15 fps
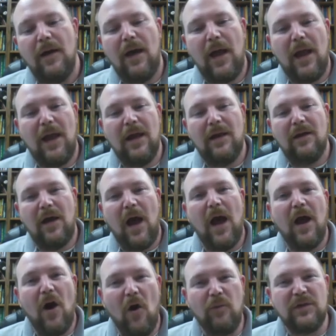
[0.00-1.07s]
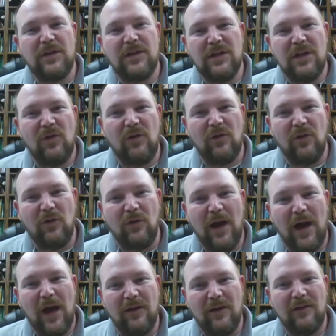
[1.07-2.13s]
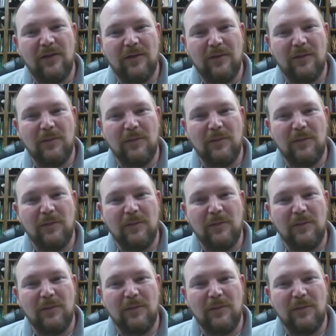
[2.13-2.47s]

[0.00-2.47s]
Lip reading: And I hope to see you soon, guys.